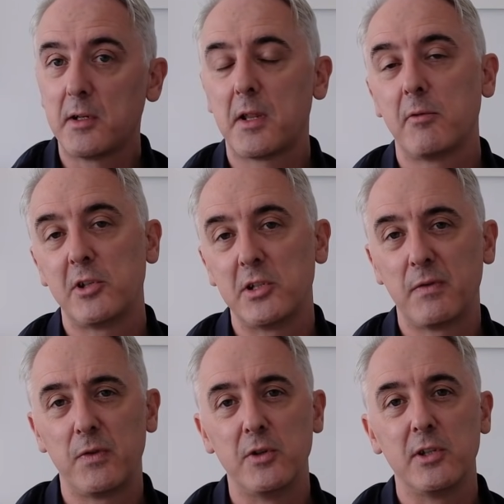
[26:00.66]
in switching to
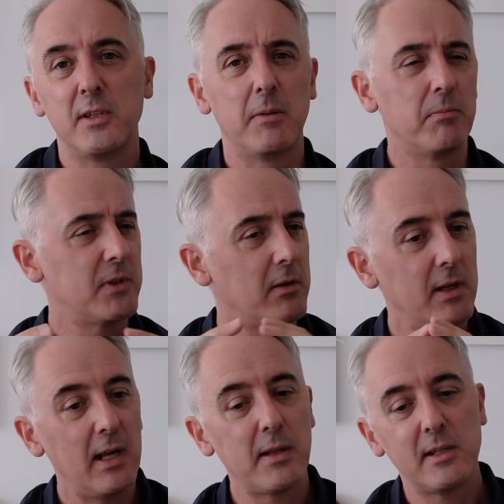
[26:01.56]
Fuji, then don't
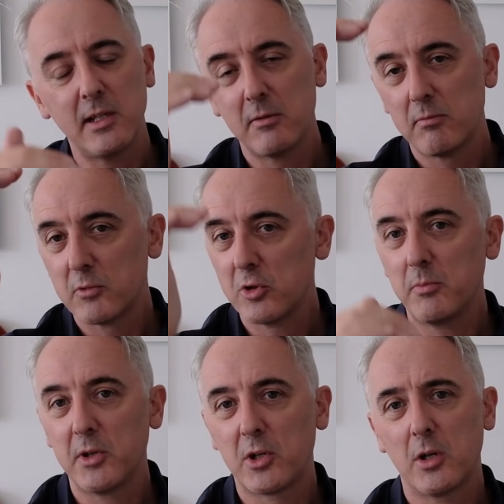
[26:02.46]
hesitate, drop
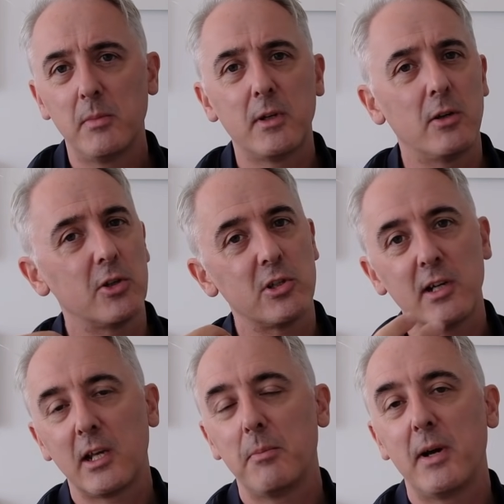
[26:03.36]
me a comment and I'll try
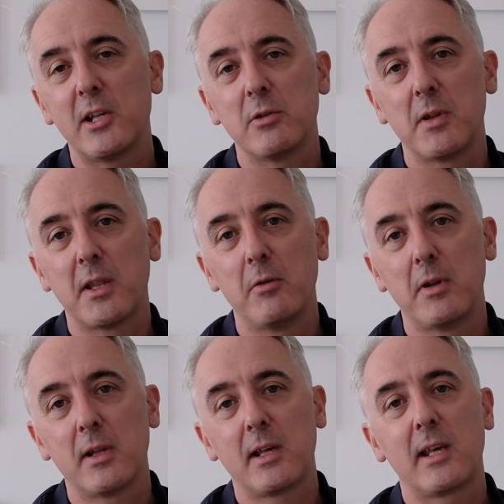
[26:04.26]
and get back to you as soon
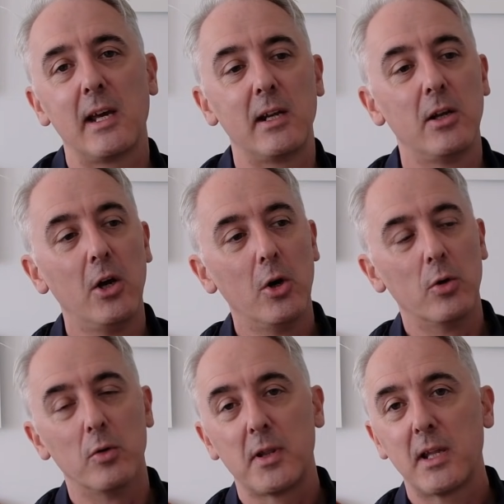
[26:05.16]
as I can,
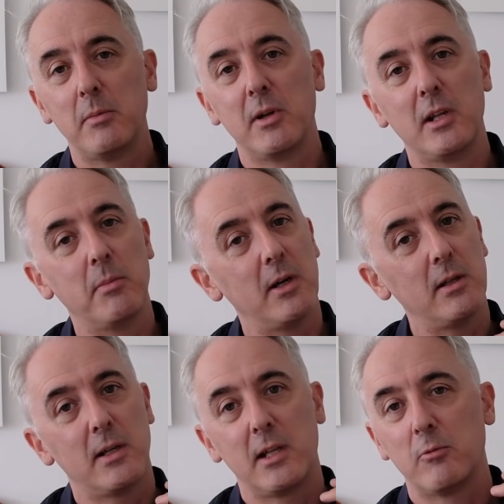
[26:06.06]
or send me an
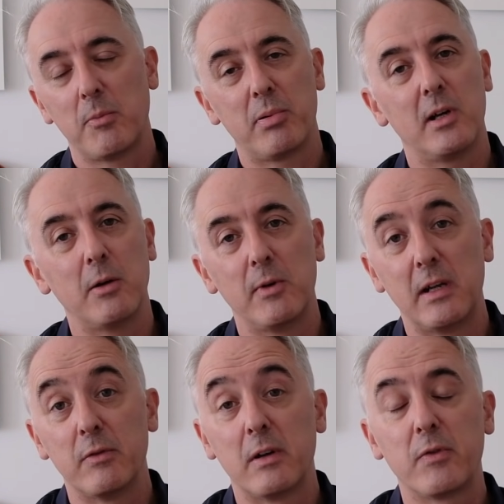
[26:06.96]
email and I'll reply
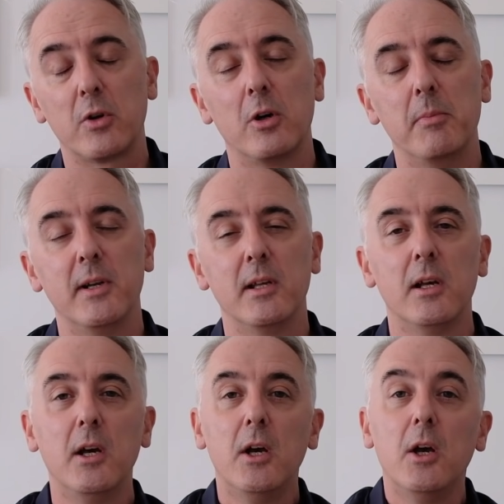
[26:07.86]
whenever I've got a minute.
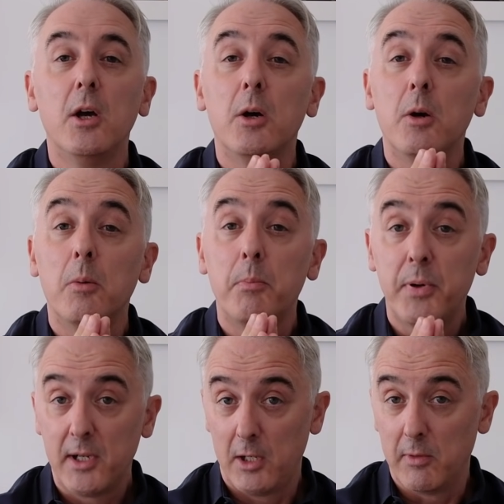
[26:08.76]

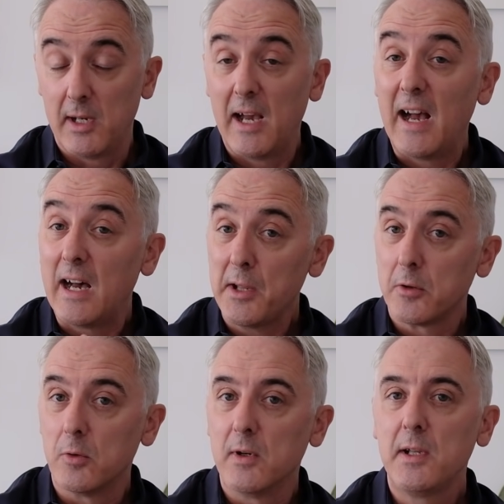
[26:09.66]
But anyway, as
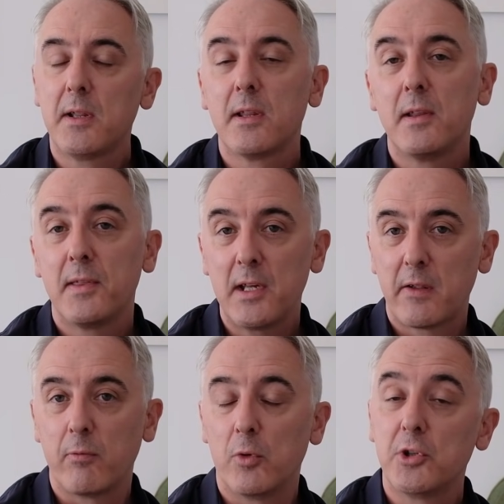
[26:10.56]
always,
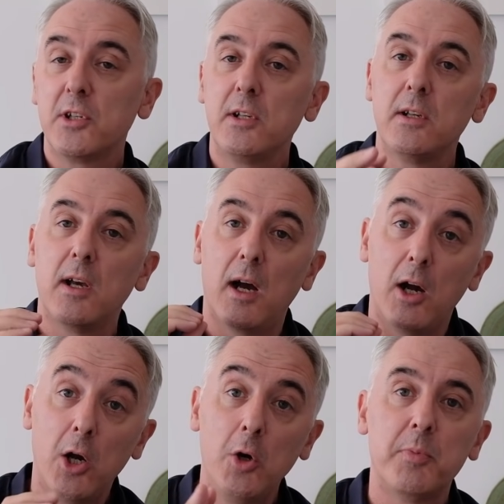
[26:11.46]
thanks for watching. I
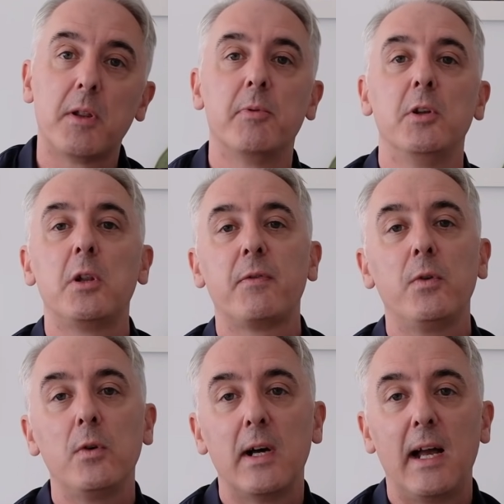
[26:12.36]
hope it's been
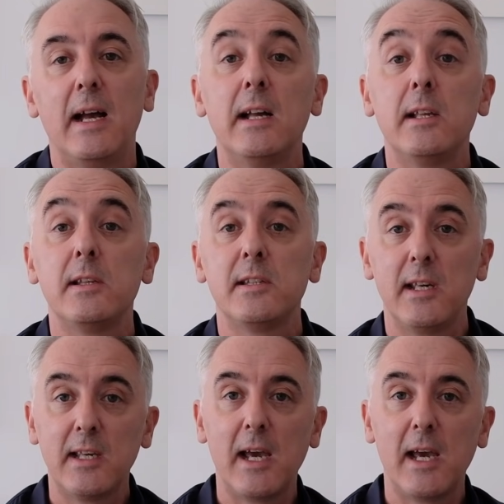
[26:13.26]
useful and take